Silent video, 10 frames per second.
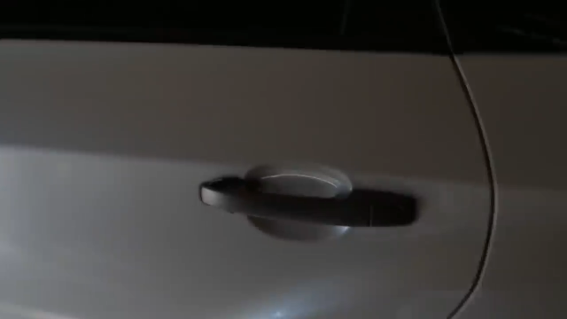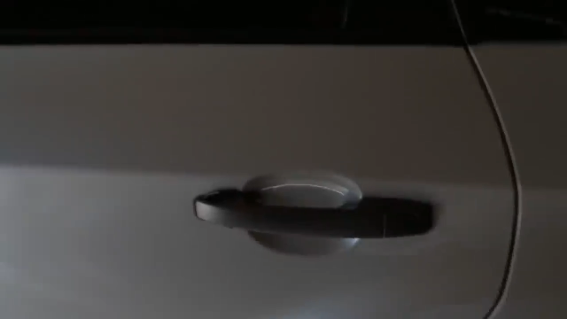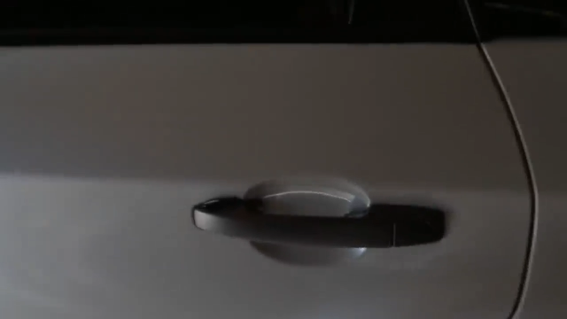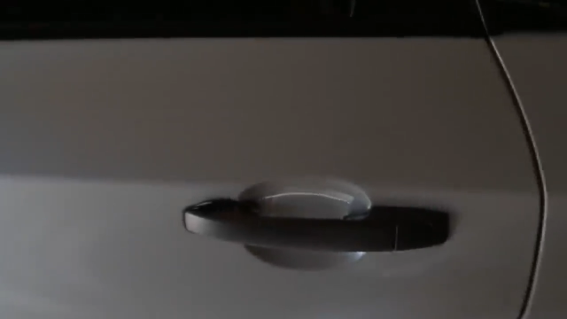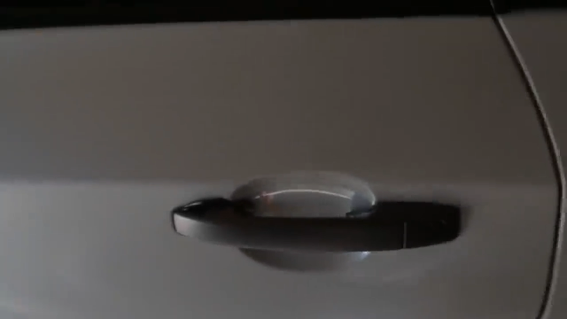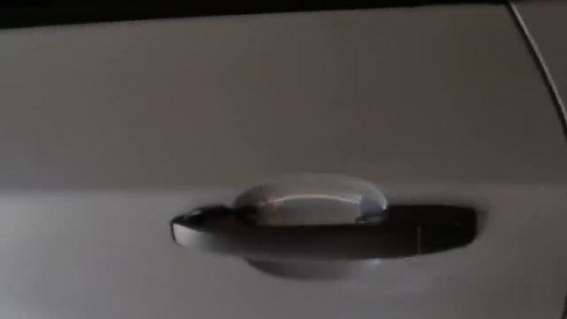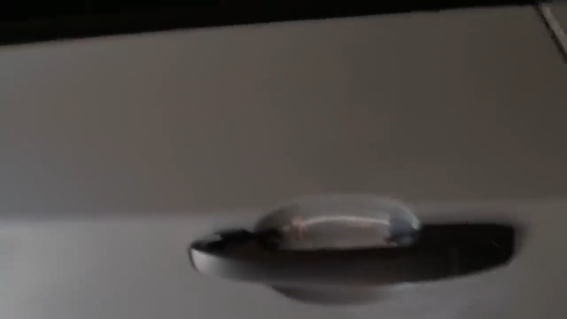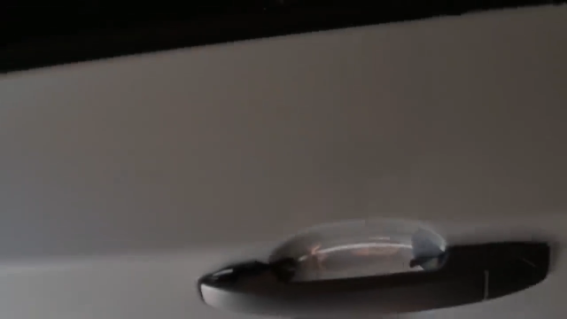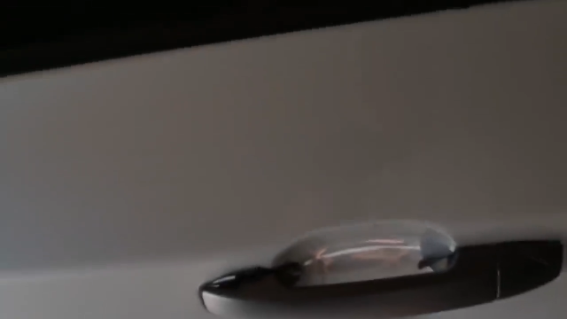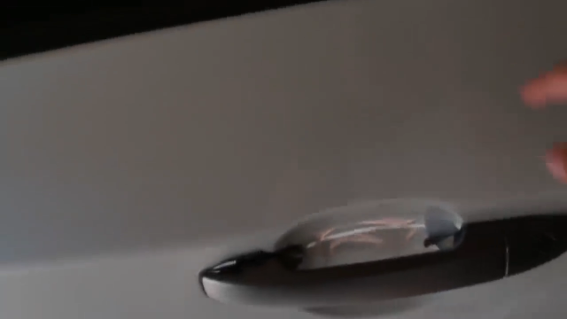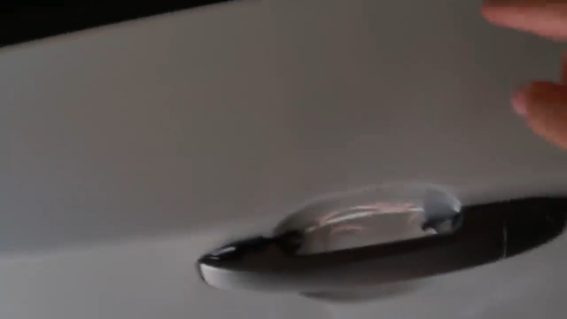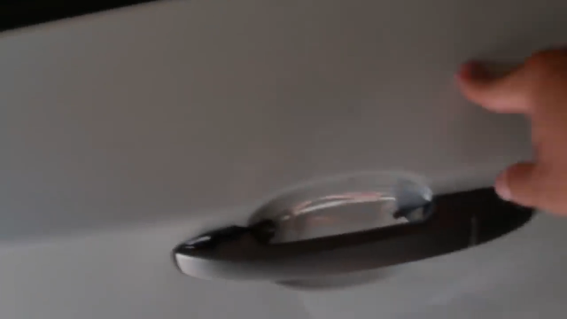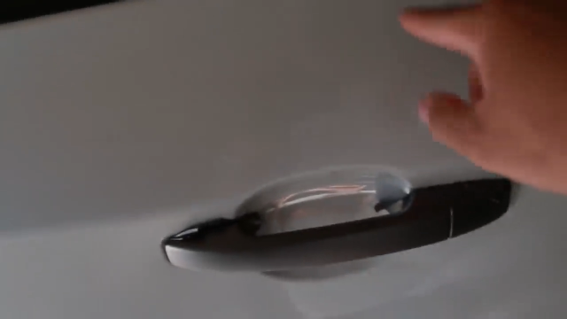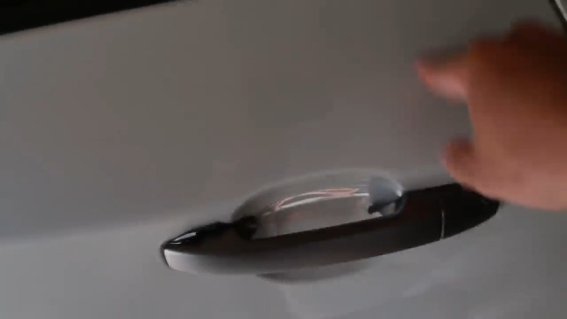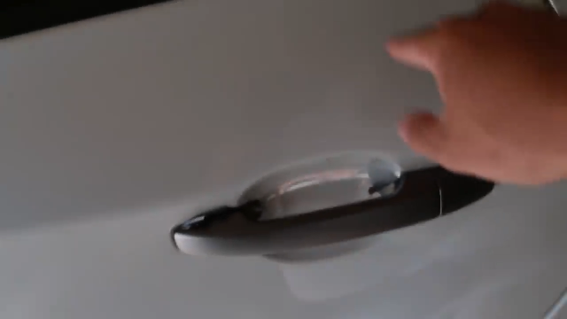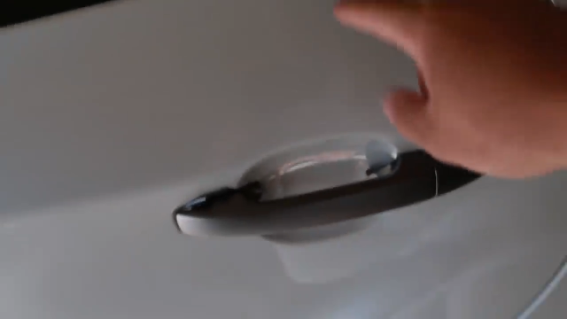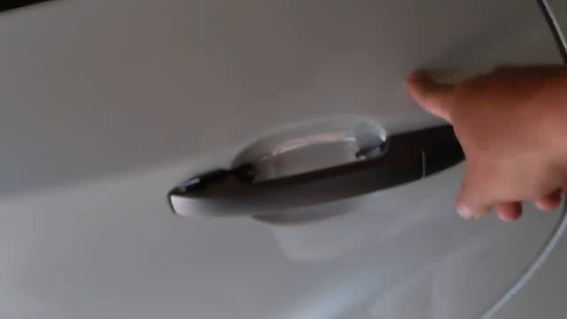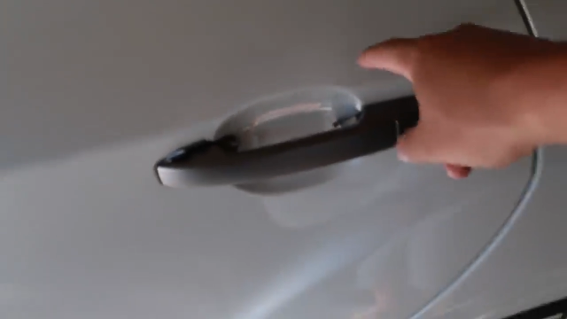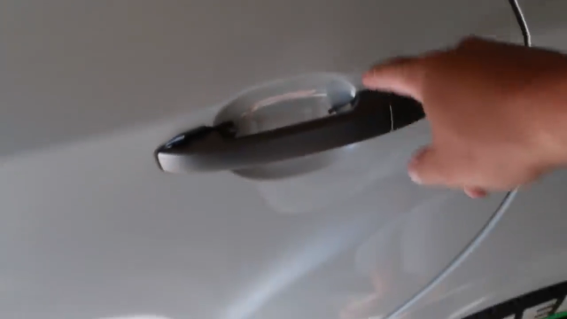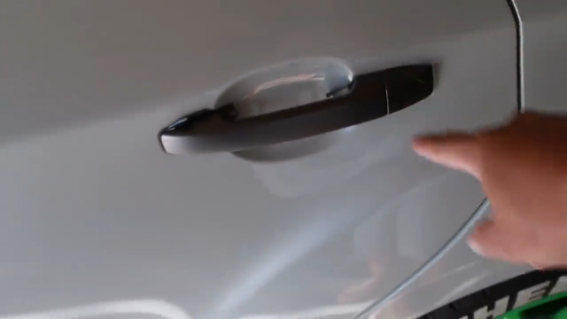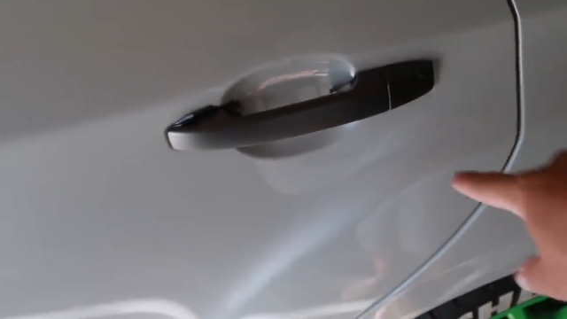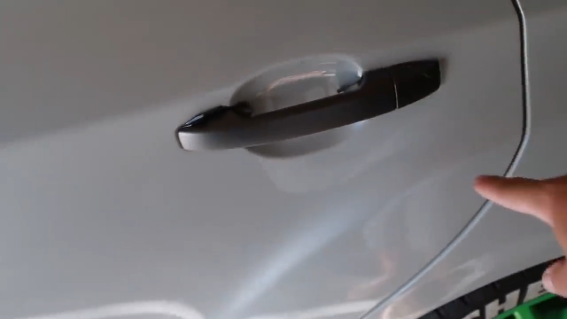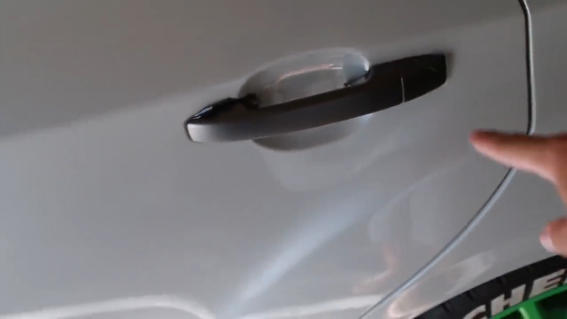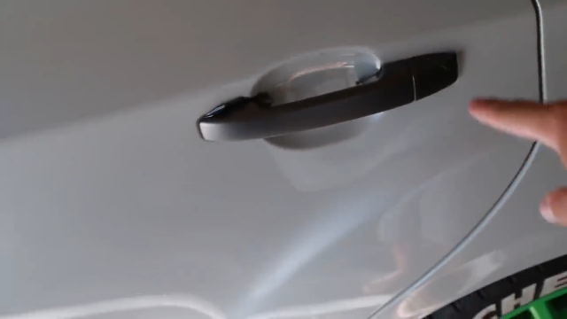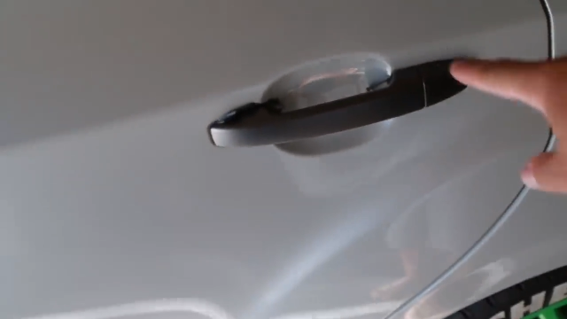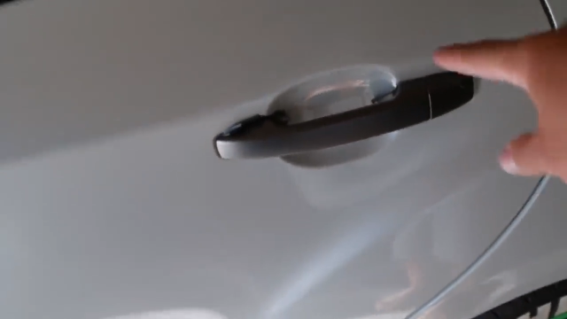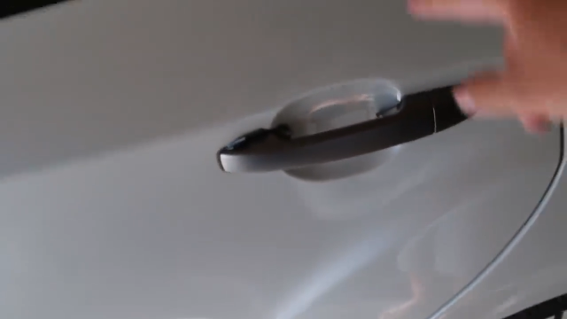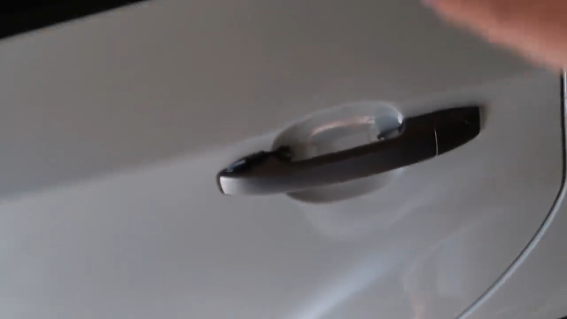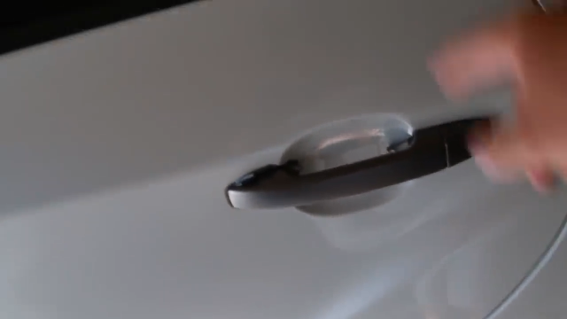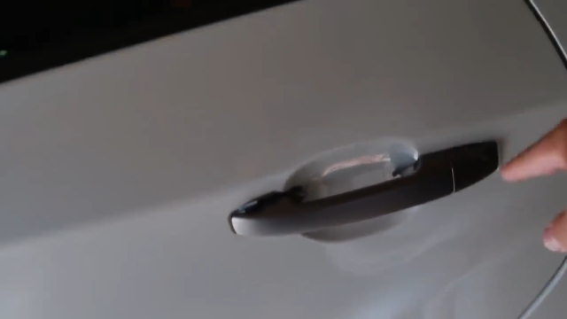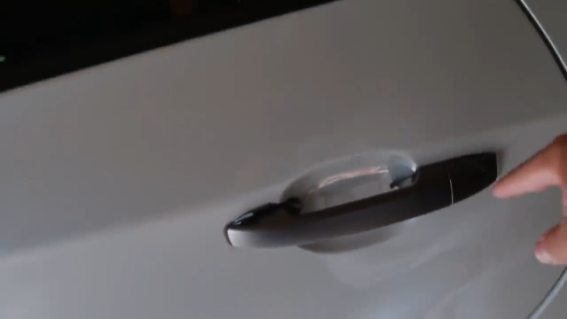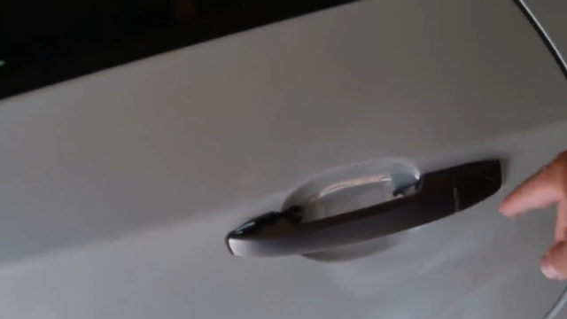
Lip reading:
Nobody's mouth can be seen.